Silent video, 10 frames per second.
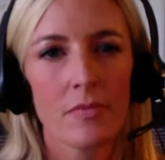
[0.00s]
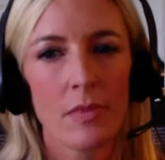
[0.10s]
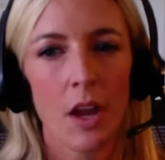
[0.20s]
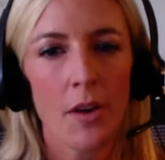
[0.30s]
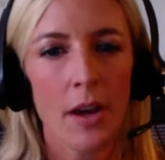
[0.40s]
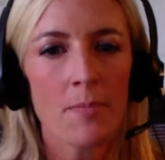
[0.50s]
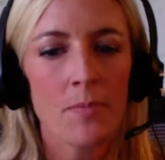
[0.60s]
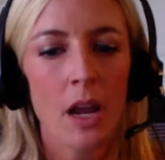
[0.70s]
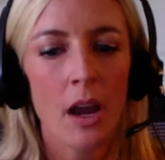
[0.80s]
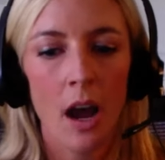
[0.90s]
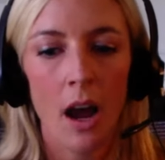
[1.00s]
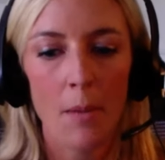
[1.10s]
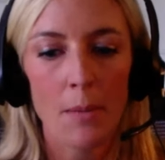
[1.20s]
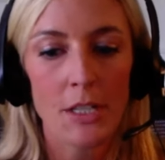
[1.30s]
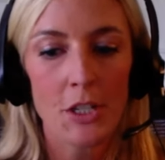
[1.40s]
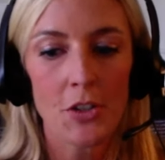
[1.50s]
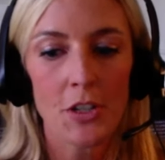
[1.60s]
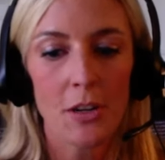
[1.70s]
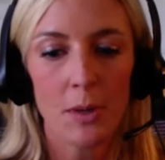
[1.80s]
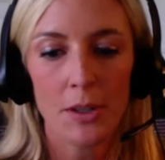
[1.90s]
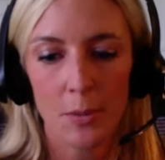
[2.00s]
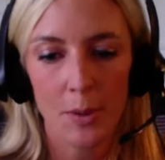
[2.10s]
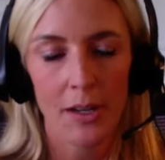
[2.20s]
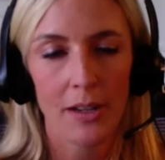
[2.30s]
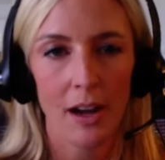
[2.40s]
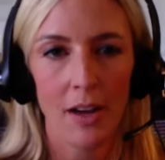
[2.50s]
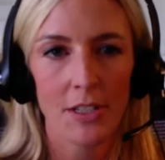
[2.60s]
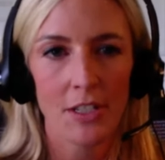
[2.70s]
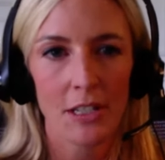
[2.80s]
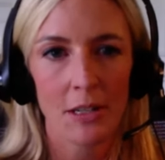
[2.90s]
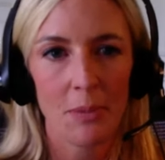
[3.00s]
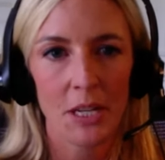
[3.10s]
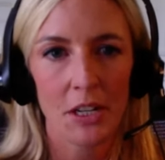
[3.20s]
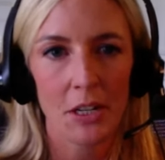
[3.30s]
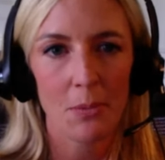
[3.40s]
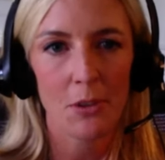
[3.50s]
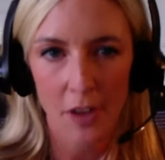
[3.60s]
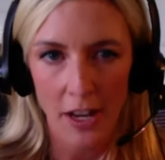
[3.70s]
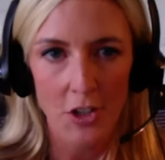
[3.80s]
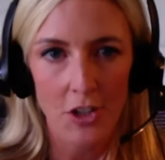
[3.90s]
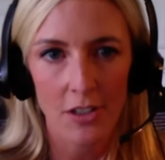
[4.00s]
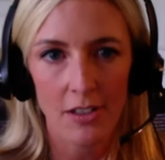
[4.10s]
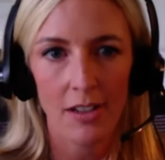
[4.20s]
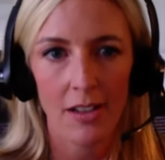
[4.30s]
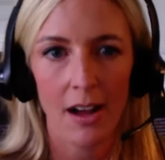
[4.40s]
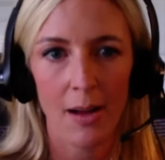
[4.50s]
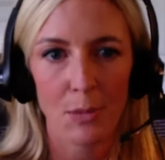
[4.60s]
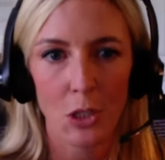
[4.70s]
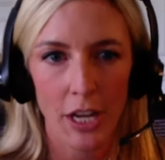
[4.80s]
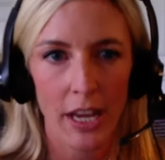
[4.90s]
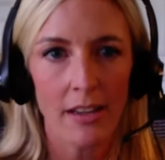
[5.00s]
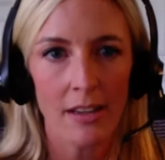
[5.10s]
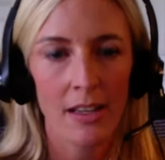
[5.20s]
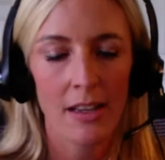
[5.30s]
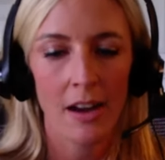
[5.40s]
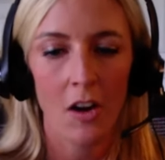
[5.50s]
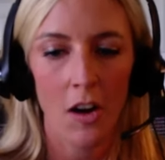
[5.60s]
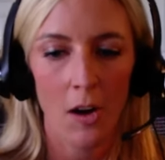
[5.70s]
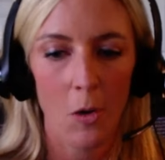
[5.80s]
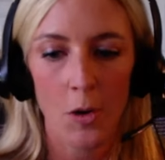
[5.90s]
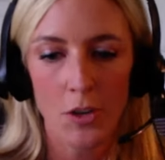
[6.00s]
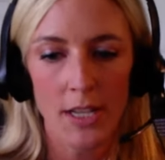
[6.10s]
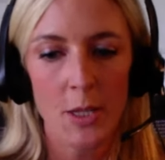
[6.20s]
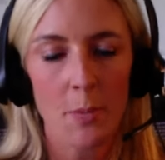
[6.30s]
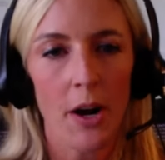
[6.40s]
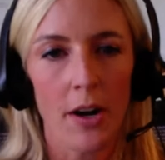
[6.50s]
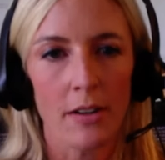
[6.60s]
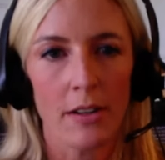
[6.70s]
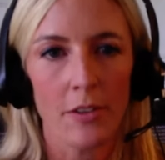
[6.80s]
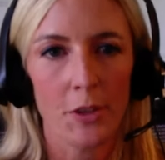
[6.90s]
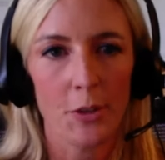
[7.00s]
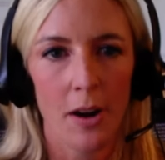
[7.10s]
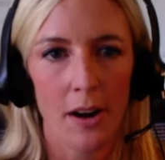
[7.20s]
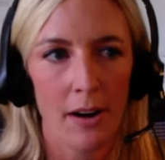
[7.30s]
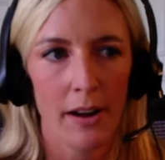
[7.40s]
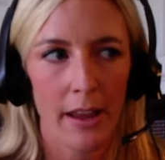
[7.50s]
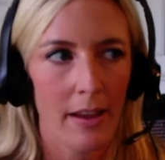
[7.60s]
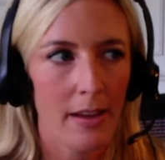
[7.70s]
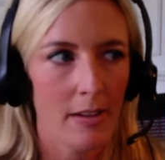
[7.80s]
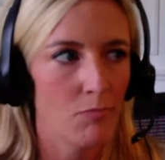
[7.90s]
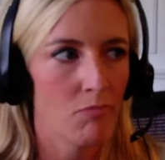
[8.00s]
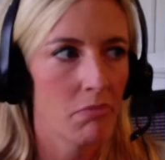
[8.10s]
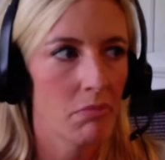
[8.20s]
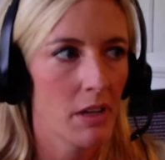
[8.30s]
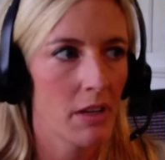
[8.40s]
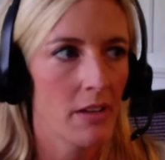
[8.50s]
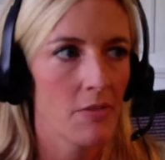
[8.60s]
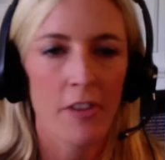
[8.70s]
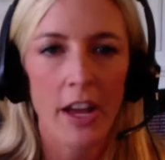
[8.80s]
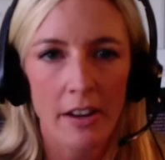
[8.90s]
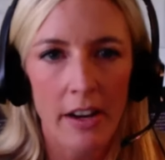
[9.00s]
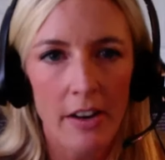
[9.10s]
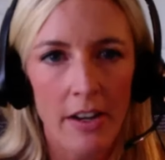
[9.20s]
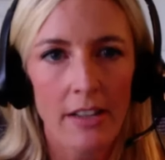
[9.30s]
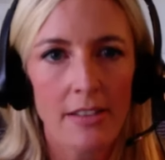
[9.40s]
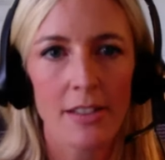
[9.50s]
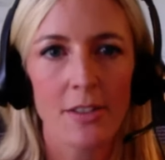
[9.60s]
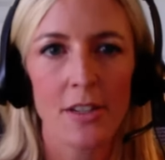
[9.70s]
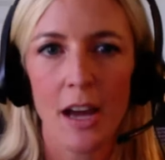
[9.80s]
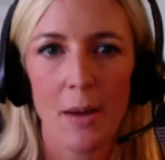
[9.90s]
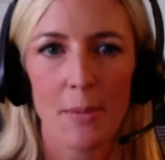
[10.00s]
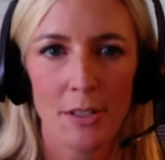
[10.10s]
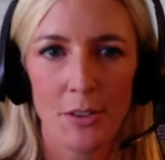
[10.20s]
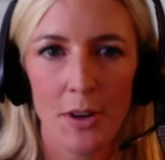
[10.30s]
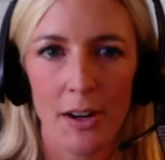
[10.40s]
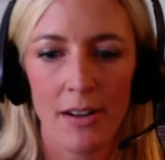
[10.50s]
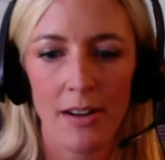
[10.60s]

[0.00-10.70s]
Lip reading: Okay. In studio, well, you want to obviously appear professional looking, or dress the part. If you are a veterinarian, then you can come in your